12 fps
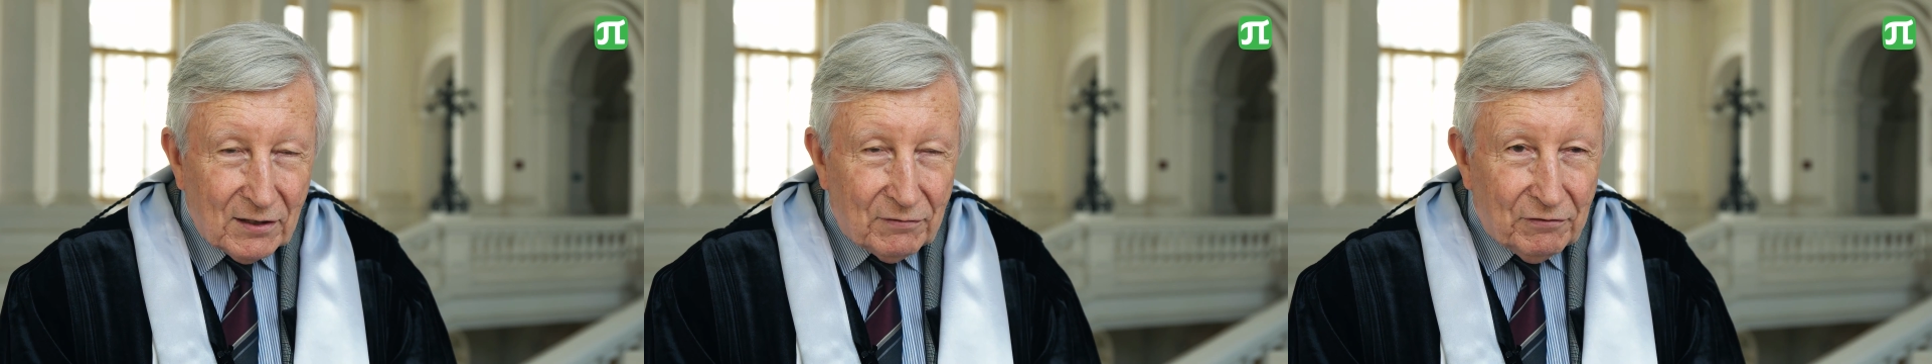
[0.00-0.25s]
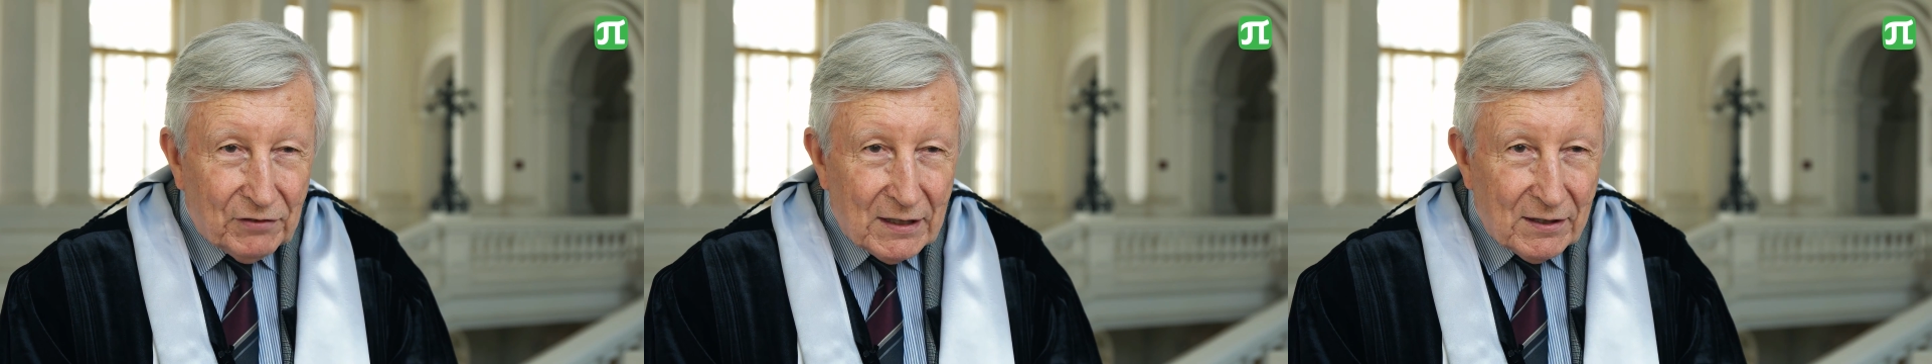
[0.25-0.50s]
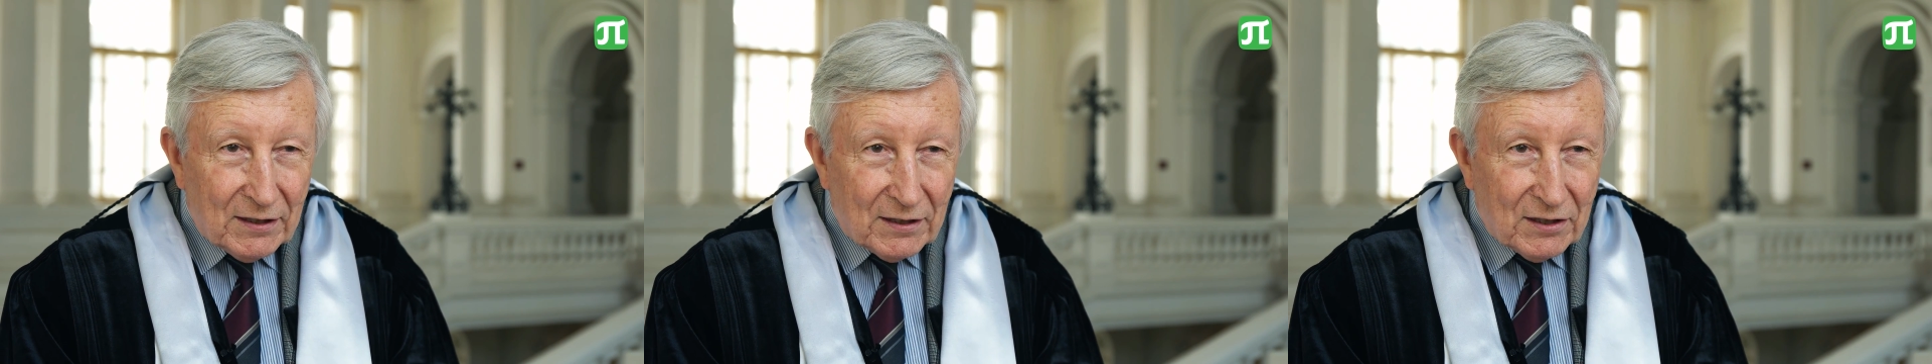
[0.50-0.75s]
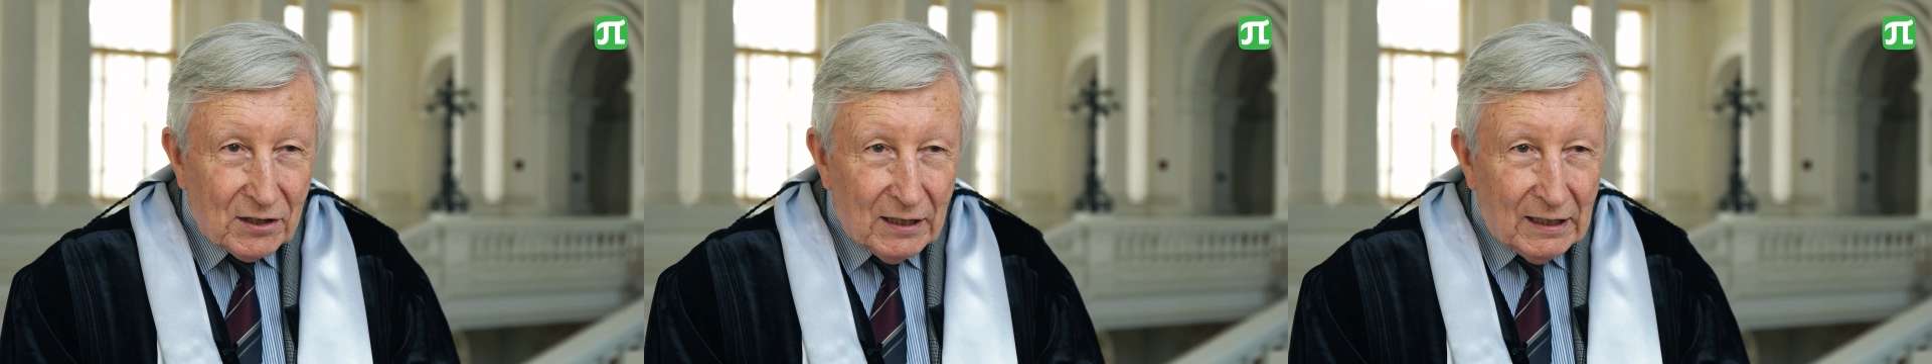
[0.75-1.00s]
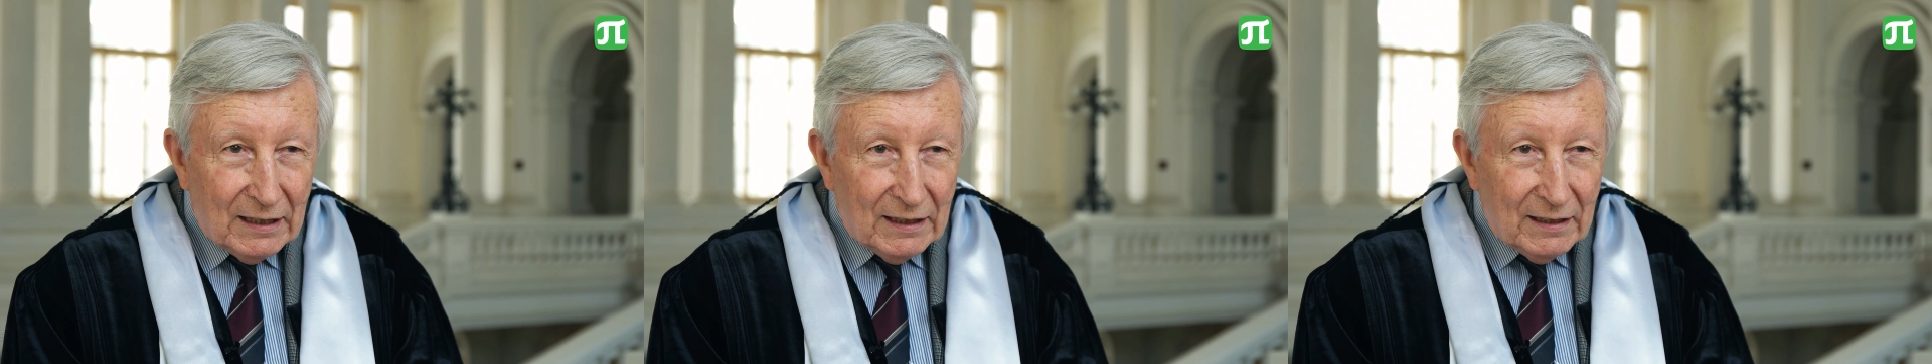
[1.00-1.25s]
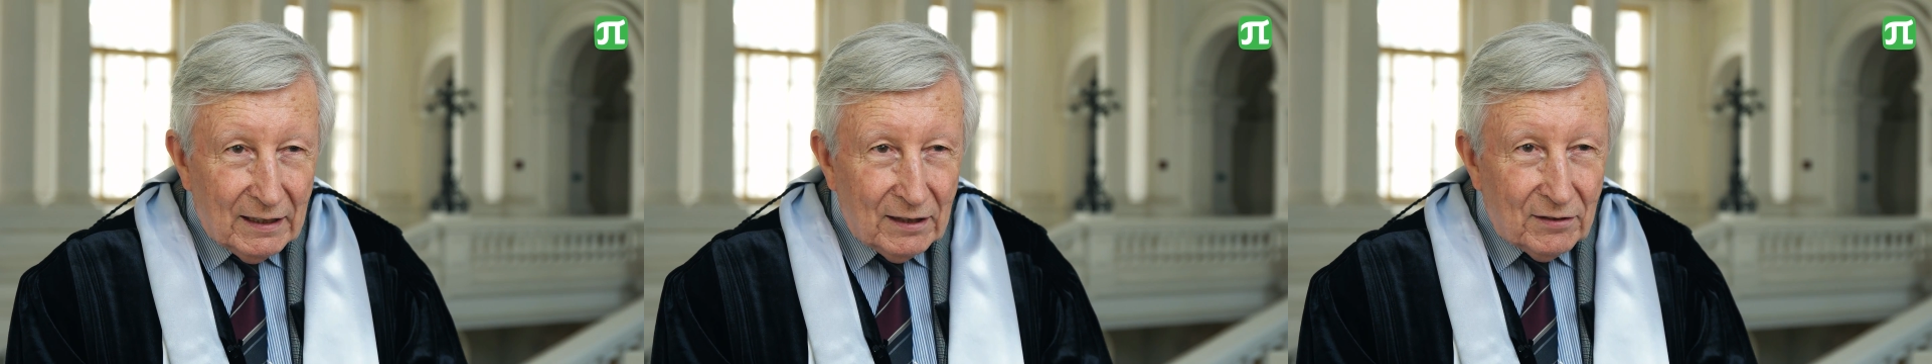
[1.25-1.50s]
and physics
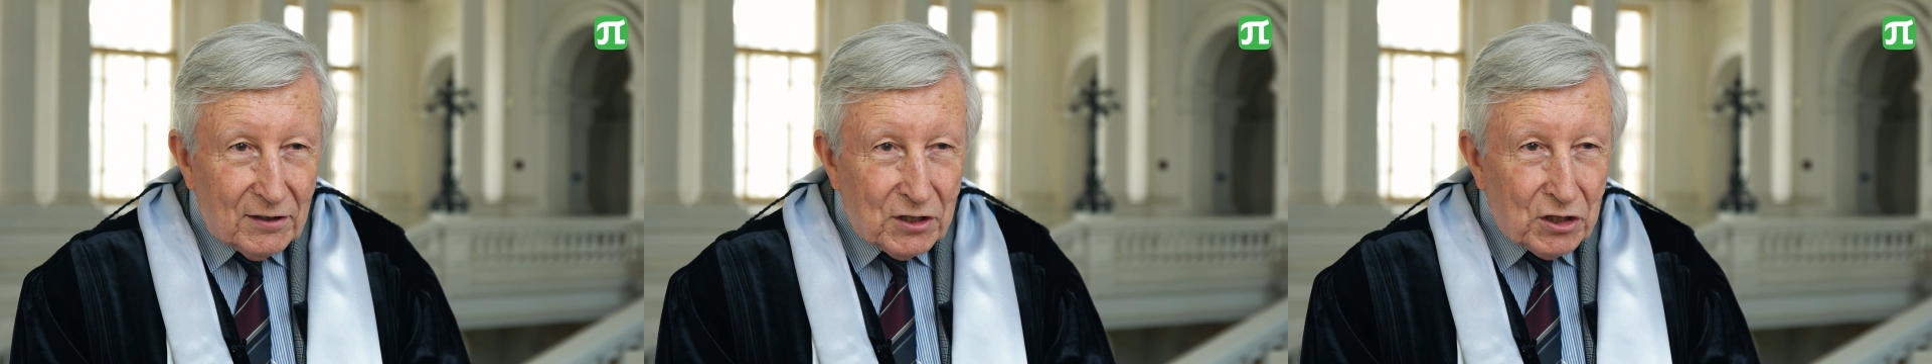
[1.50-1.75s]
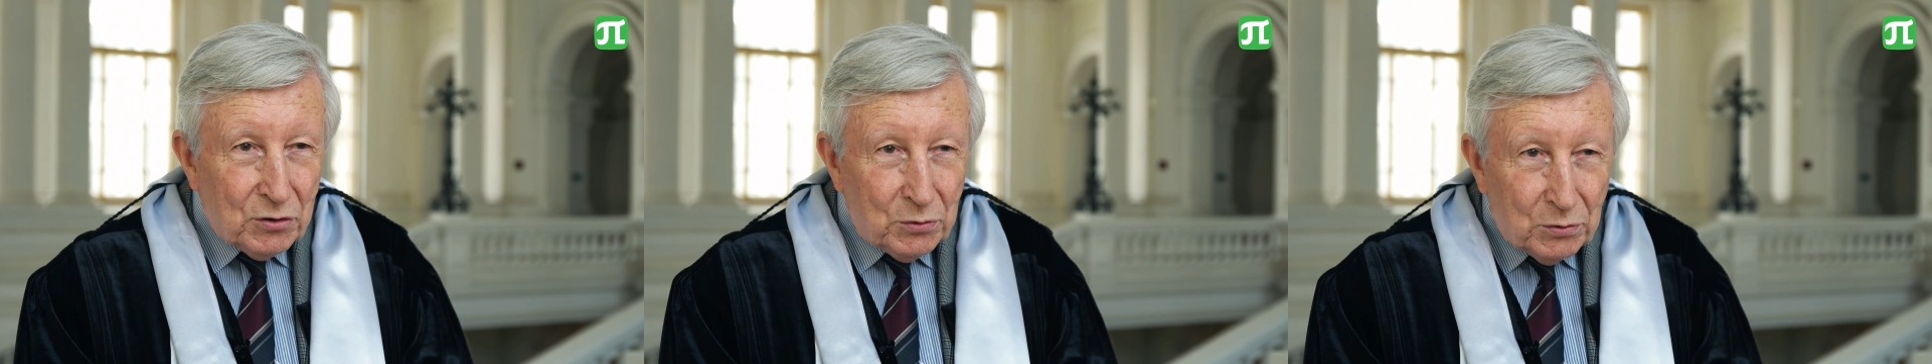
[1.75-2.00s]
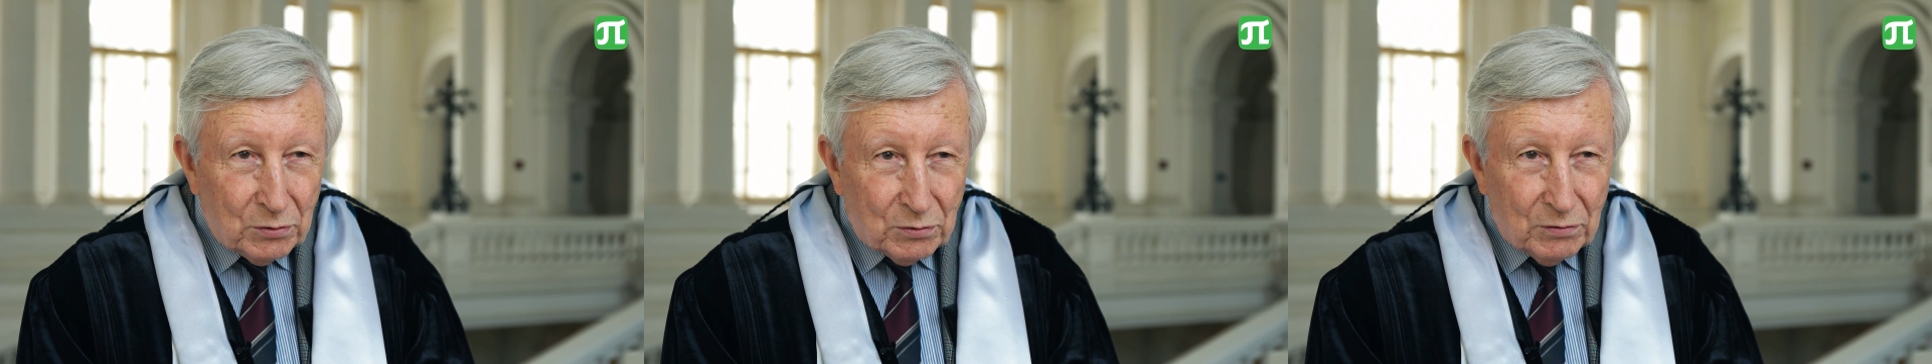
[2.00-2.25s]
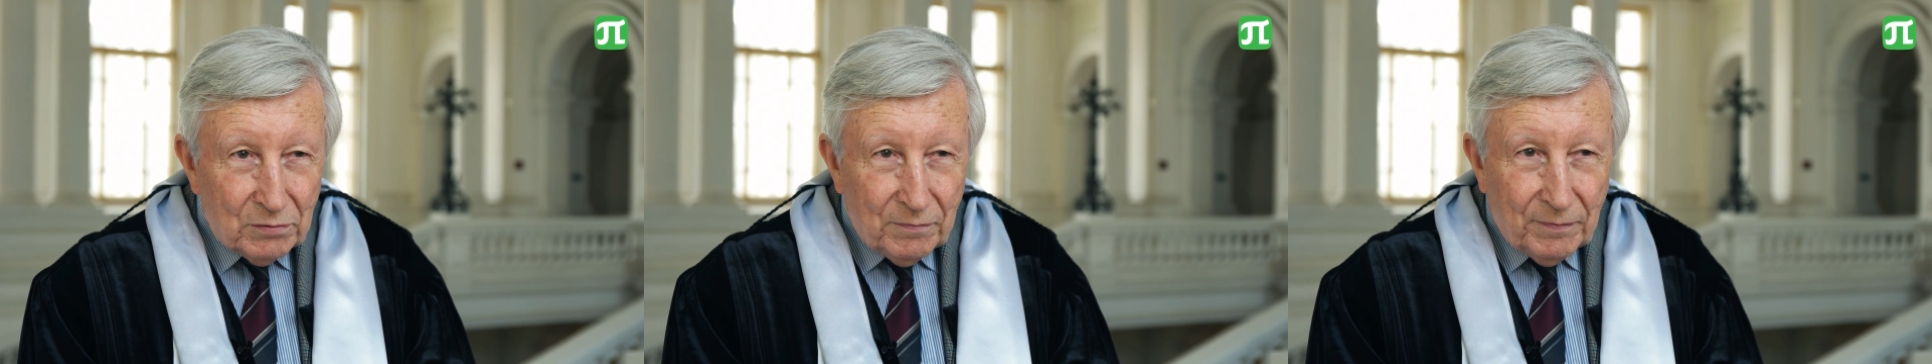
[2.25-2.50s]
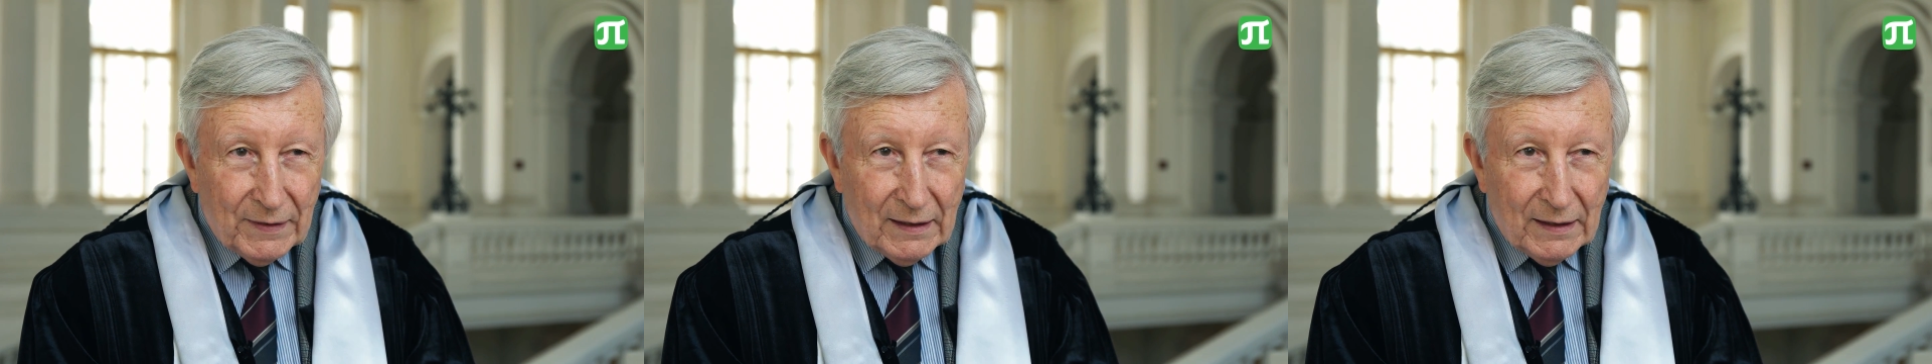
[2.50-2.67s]
in the school.